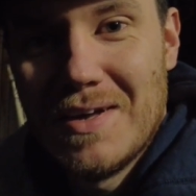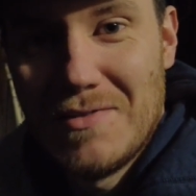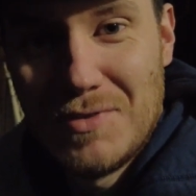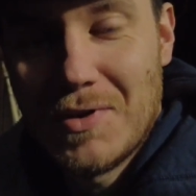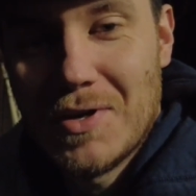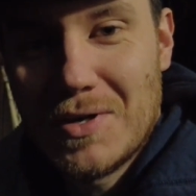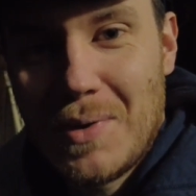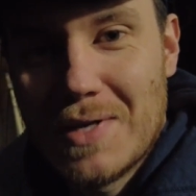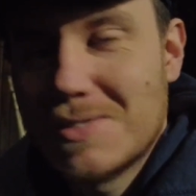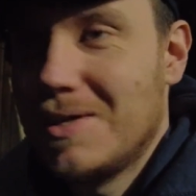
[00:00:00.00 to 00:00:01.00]
if you've got
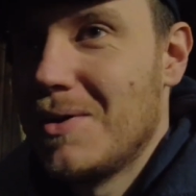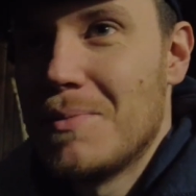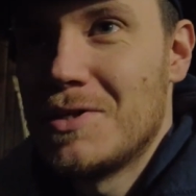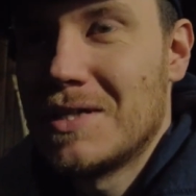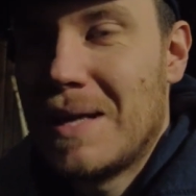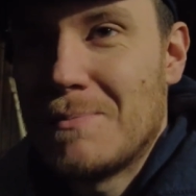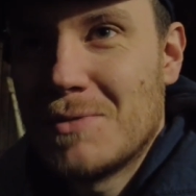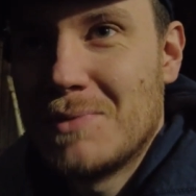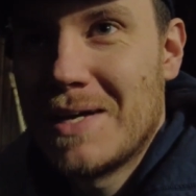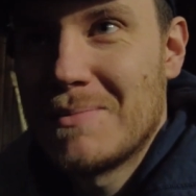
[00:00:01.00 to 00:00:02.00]
quite a slow imaging
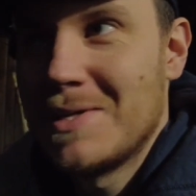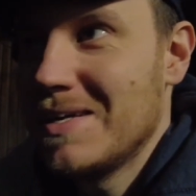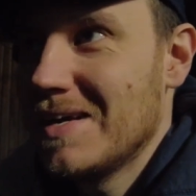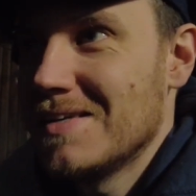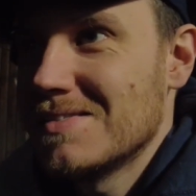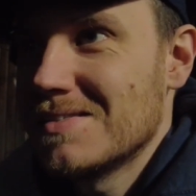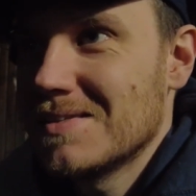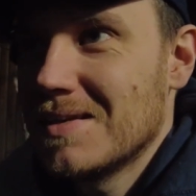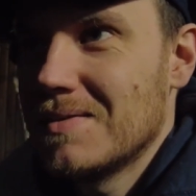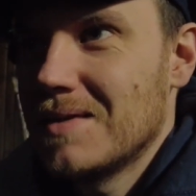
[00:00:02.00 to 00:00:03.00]
laptop like me, as
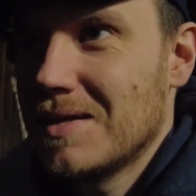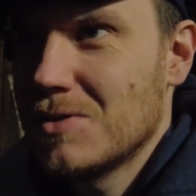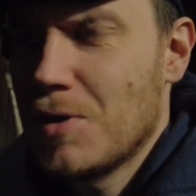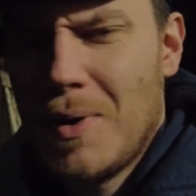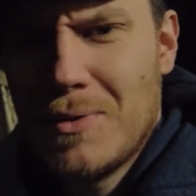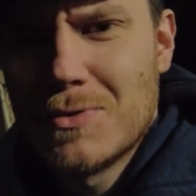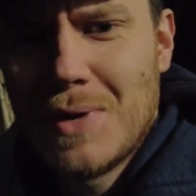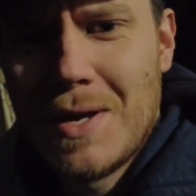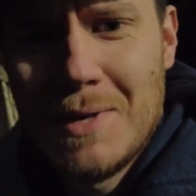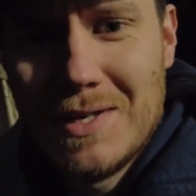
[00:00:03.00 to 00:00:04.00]
that took about
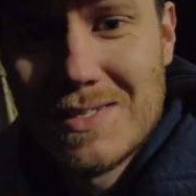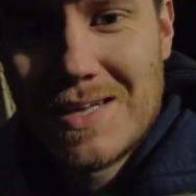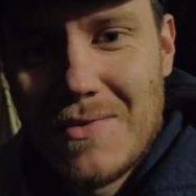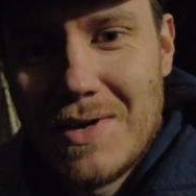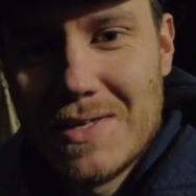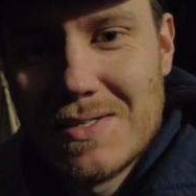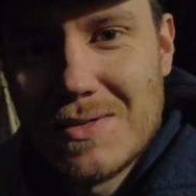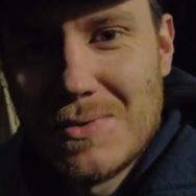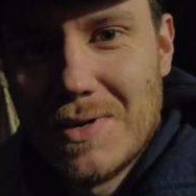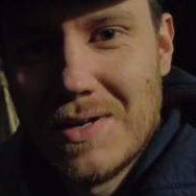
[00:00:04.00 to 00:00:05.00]
20 minutes ready
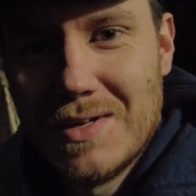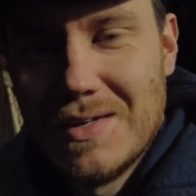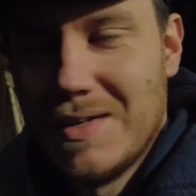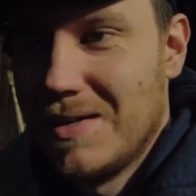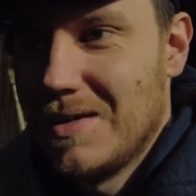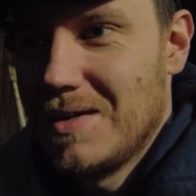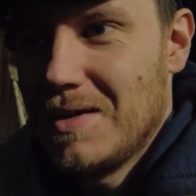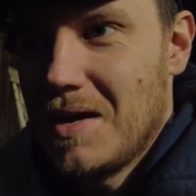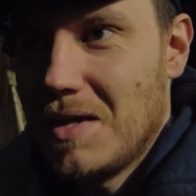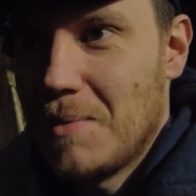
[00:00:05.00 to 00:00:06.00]
to
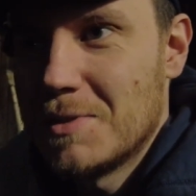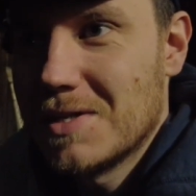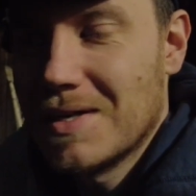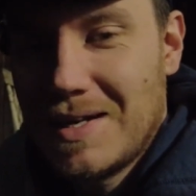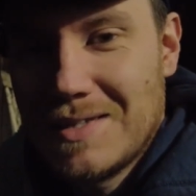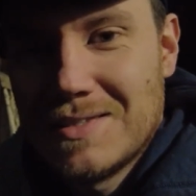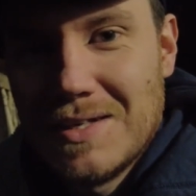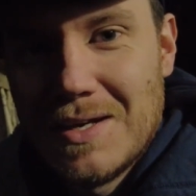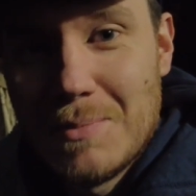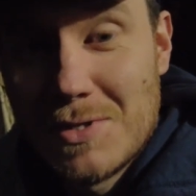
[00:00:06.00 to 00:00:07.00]
allow me to connect
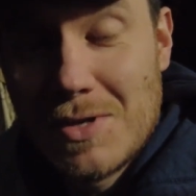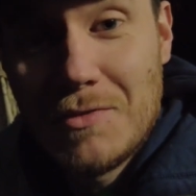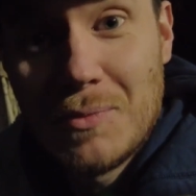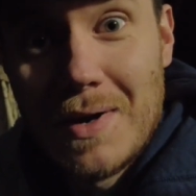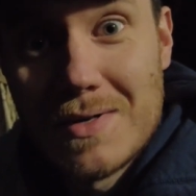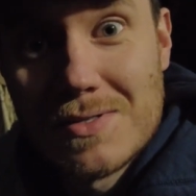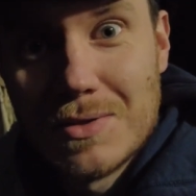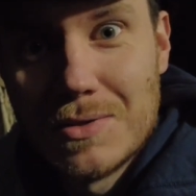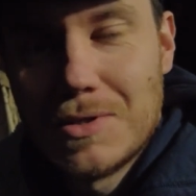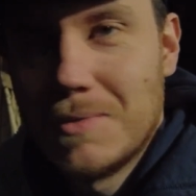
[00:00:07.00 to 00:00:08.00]
my software and
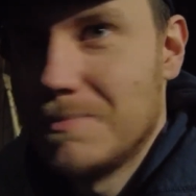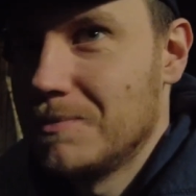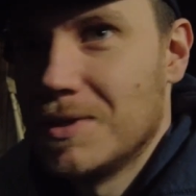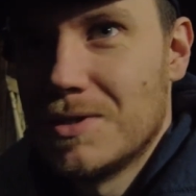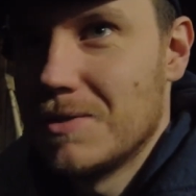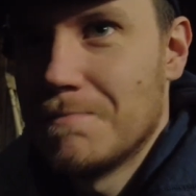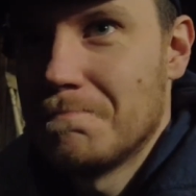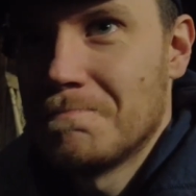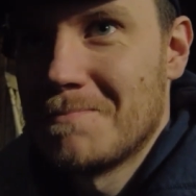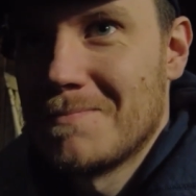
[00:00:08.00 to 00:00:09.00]
such, which,
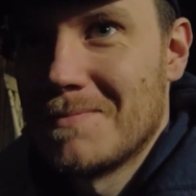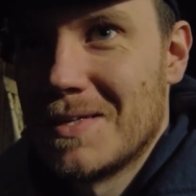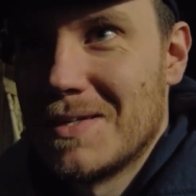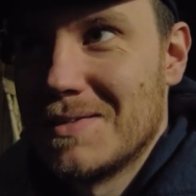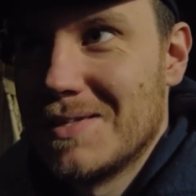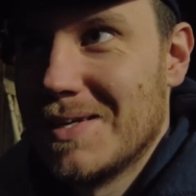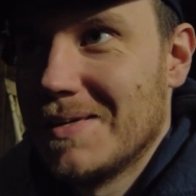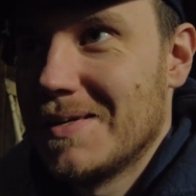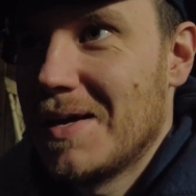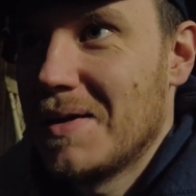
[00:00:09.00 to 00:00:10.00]

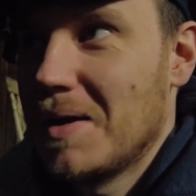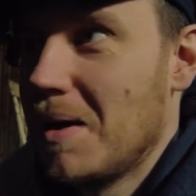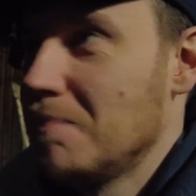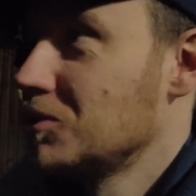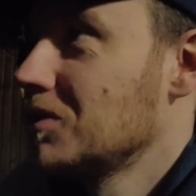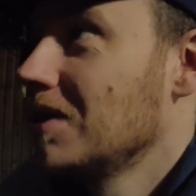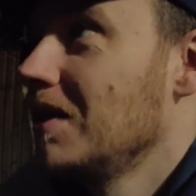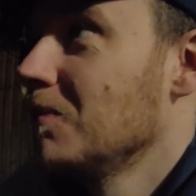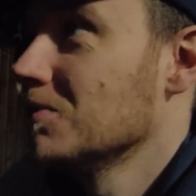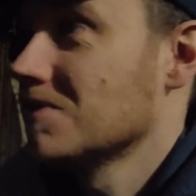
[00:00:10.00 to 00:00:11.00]
yeah, I'm just
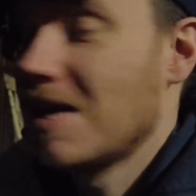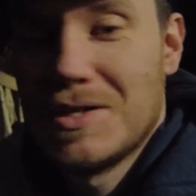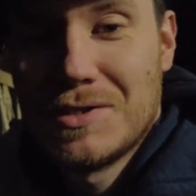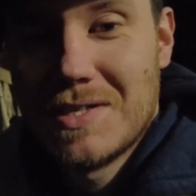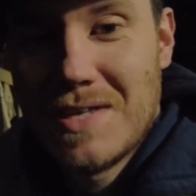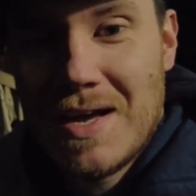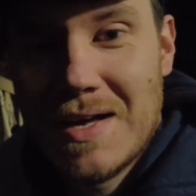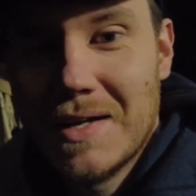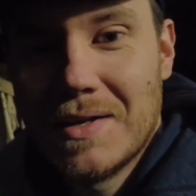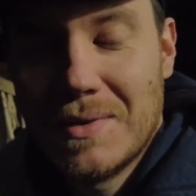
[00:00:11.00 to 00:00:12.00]
glad it wasn't actually
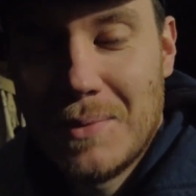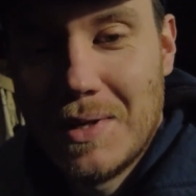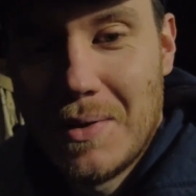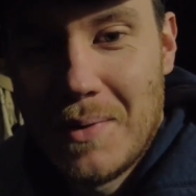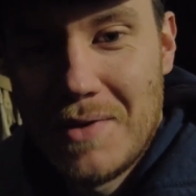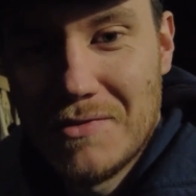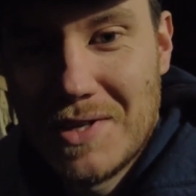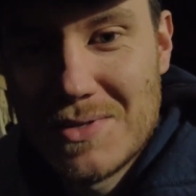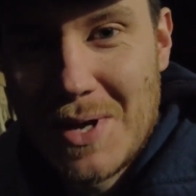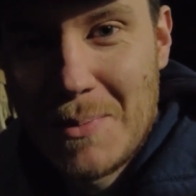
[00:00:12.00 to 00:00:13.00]
dark while I was waiting
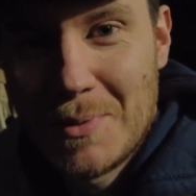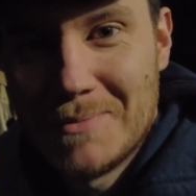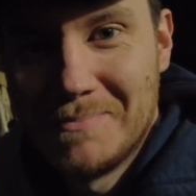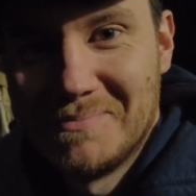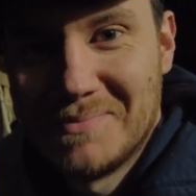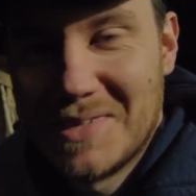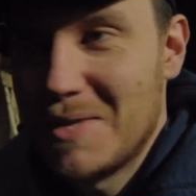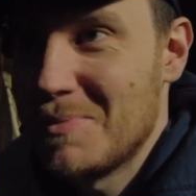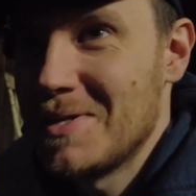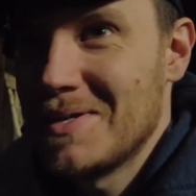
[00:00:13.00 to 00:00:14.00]
for that to happen.
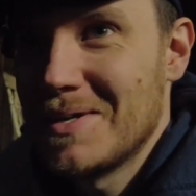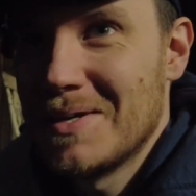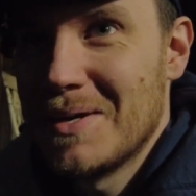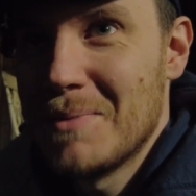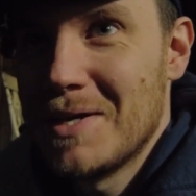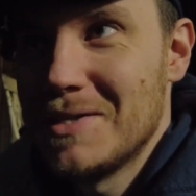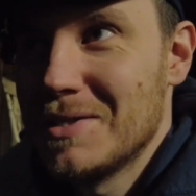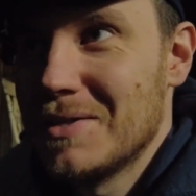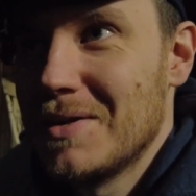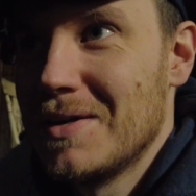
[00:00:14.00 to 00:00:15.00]
That'd have been a
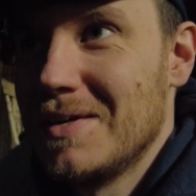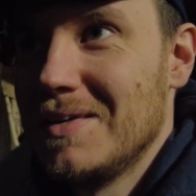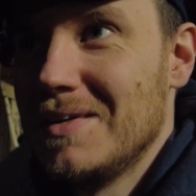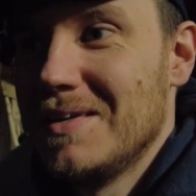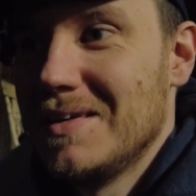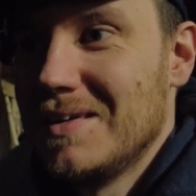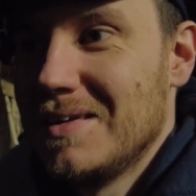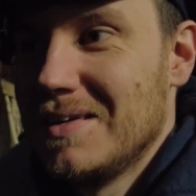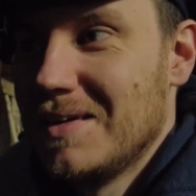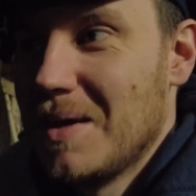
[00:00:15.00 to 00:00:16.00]
major
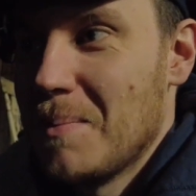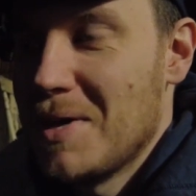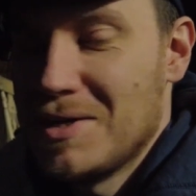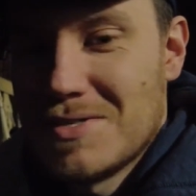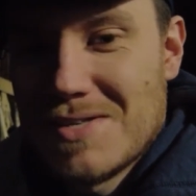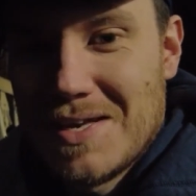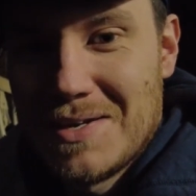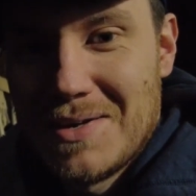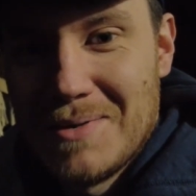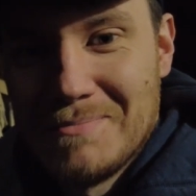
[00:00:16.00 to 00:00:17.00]

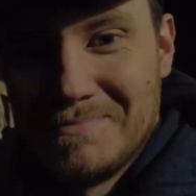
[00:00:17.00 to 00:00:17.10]
saddener.